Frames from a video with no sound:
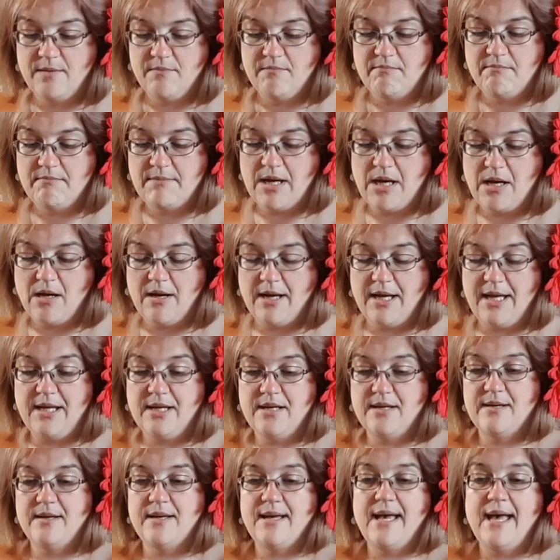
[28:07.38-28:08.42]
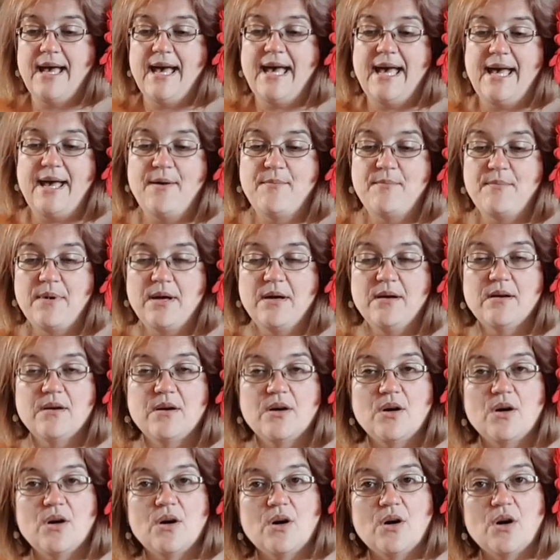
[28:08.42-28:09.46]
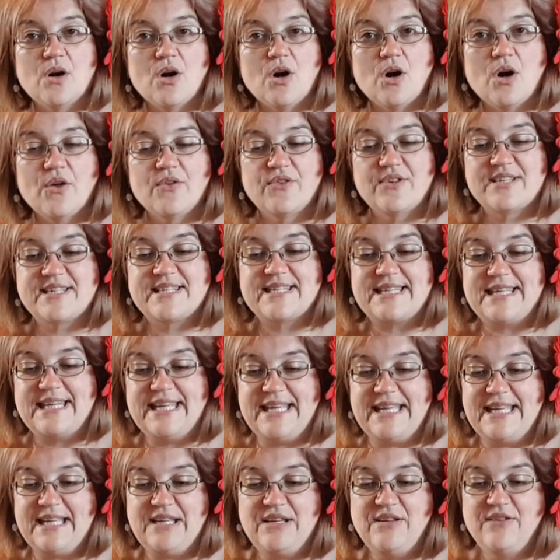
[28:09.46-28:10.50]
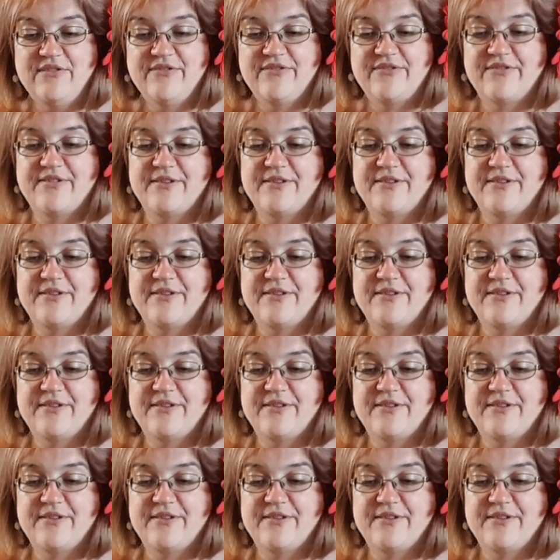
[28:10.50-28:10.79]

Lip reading: my hem on the sleeve.